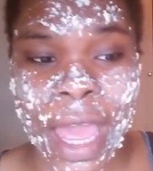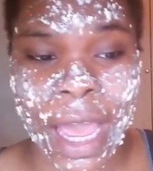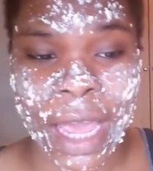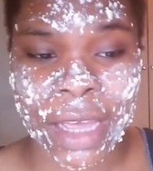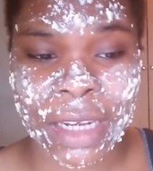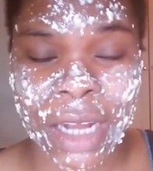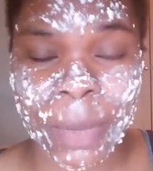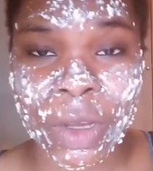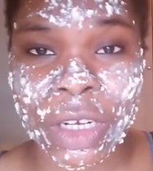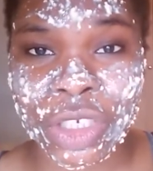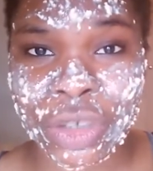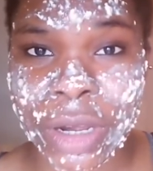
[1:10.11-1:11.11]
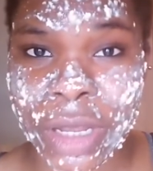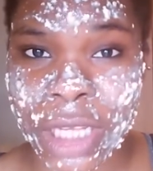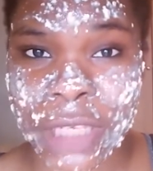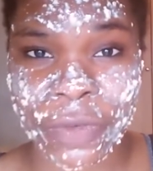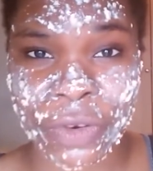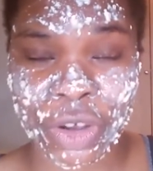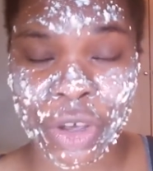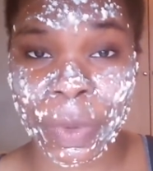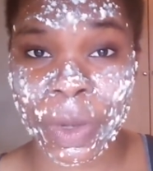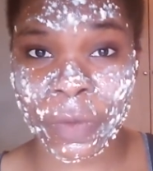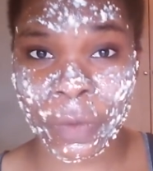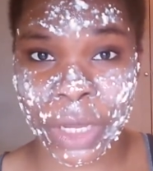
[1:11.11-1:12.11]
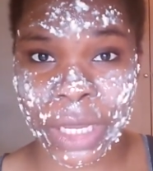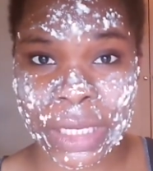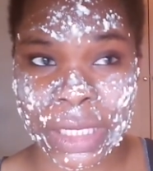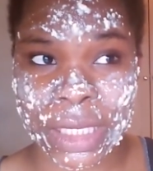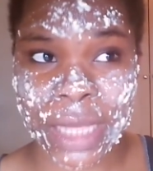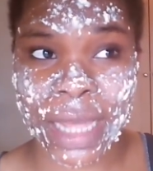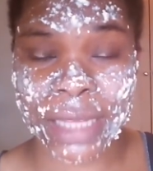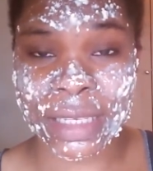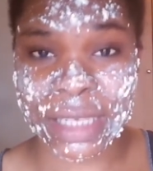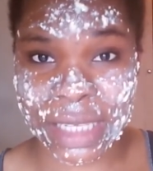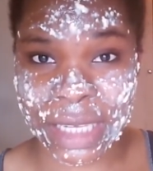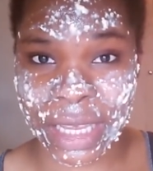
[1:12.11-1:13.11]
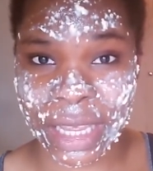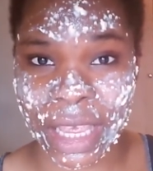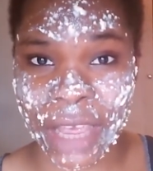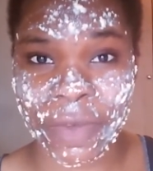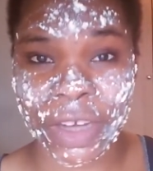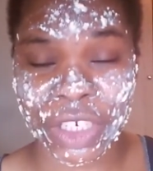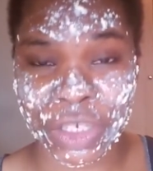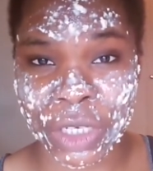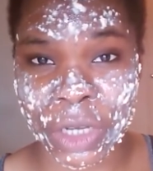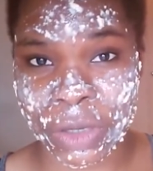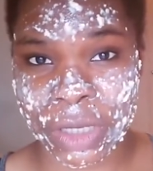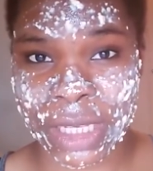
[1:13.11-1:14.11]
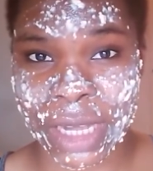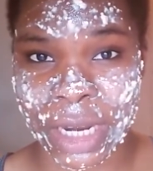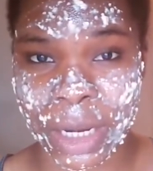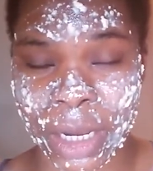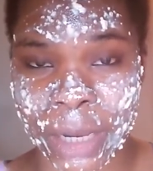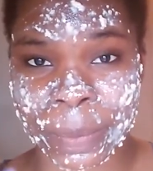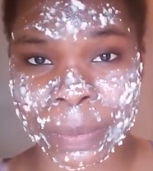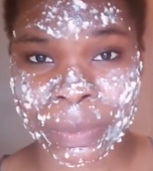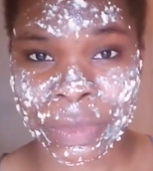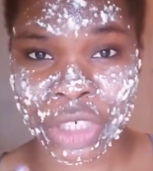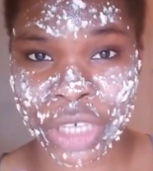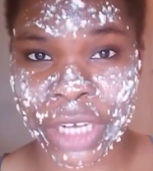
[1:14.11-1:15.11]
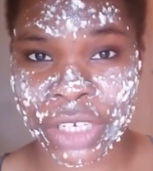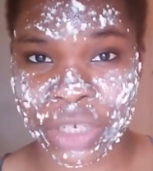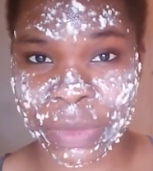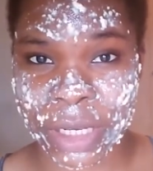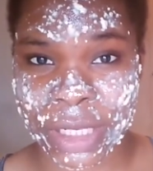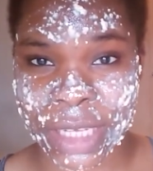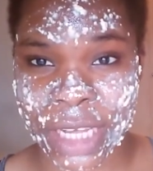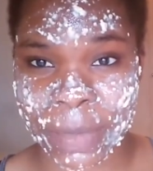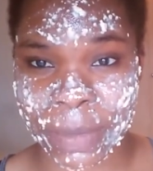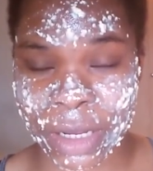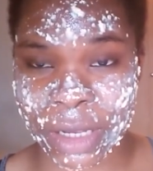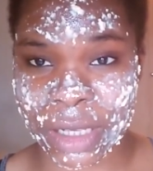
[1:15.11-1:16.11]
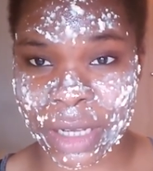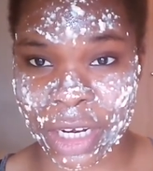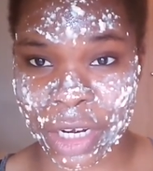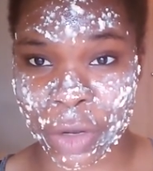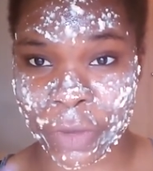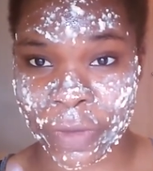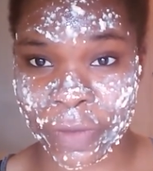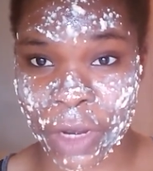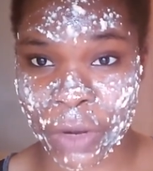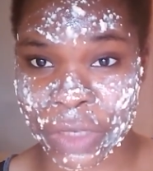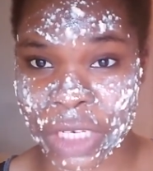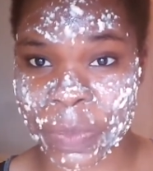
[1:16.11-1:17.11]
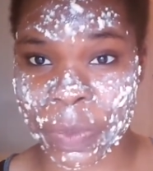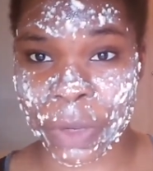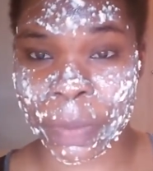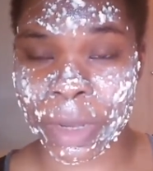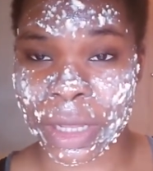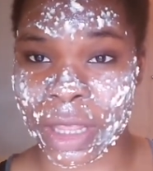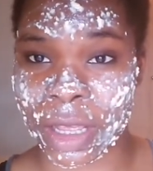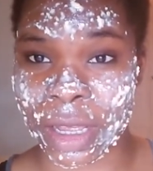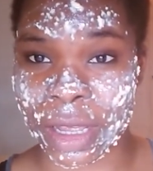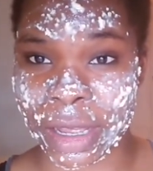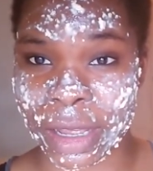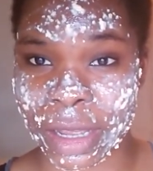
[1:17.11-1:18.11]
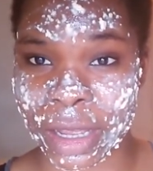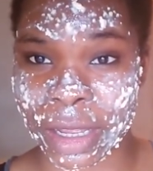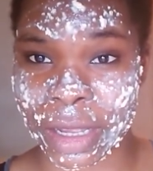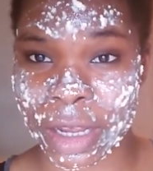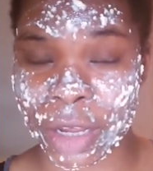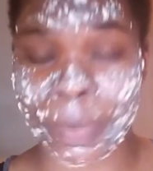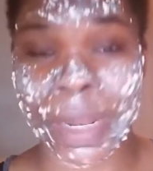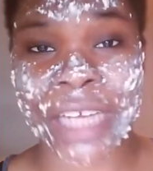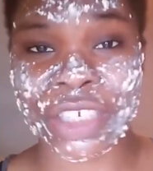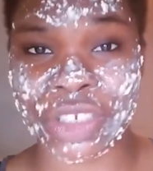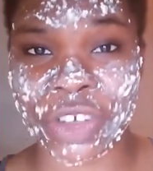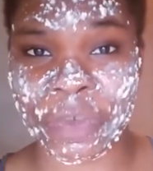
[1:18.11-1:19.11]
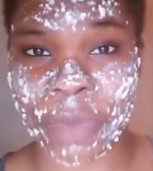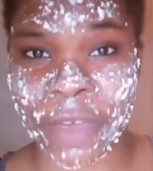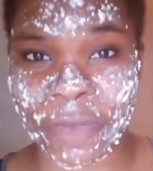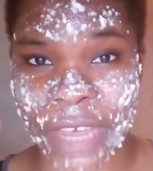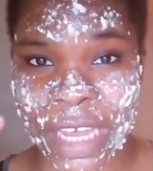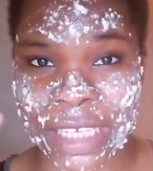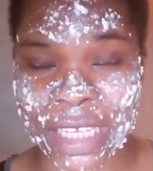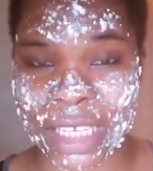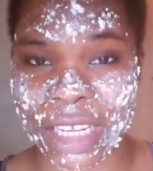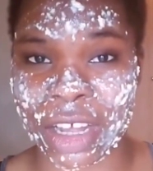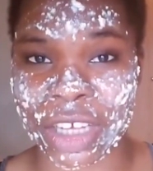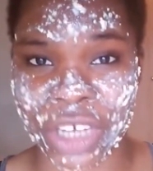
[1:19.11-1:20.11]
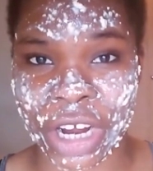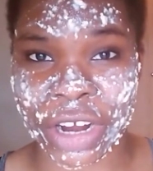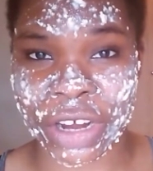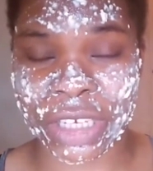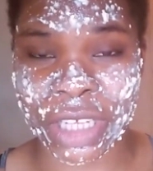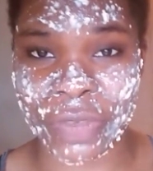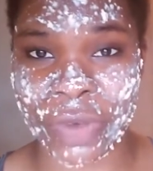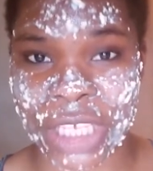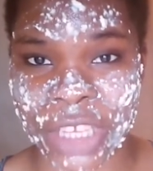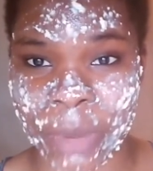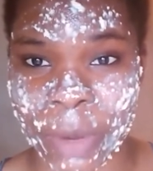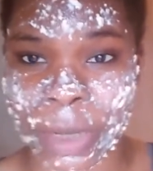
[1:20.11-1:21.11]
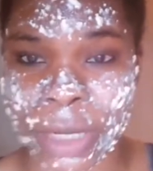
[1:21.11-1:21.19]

And I'm going to try this for a couple of weeks and see if I do notice any change in my skin, because I don't know if you've noticed, but the complexion of my face is a lot darker to the rest of my